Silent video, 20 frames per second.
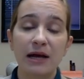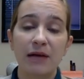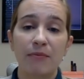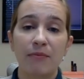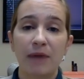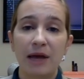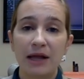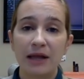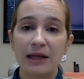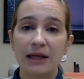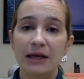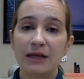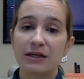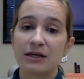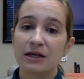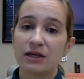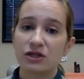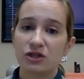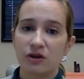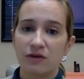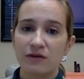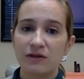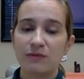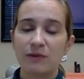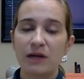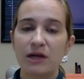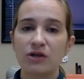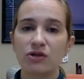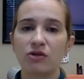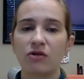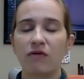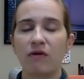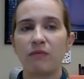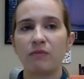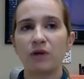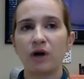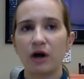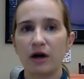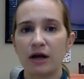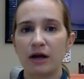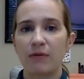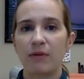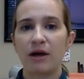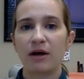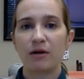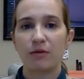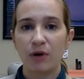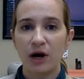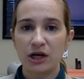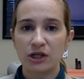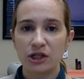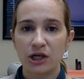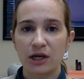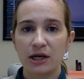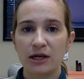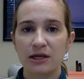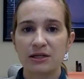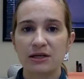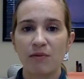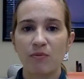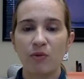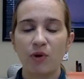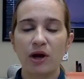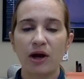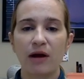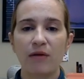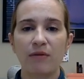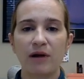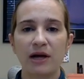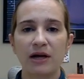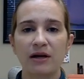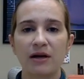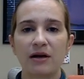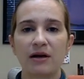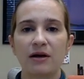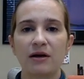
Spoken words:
It might link to a service page. So if I'm talking about depression, at some point I might